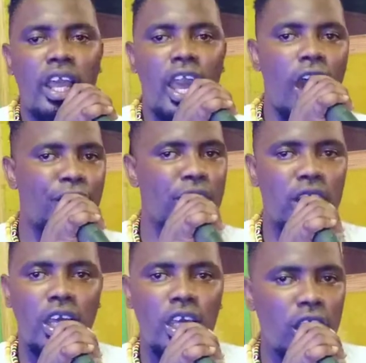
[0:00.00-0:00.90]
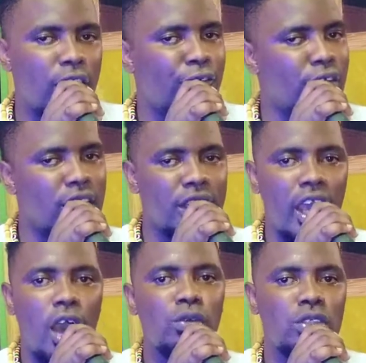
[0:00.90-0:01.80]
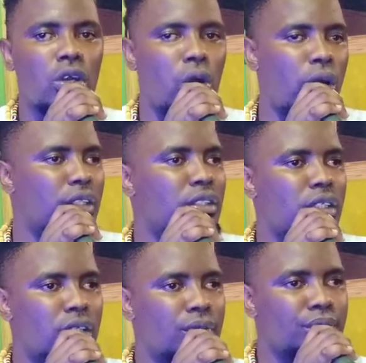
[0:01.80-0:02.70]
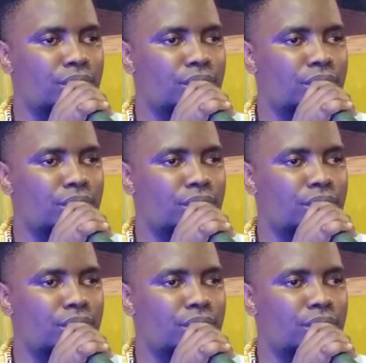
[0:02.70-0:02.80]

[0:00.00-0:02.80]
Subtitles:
After that, if in the house or in the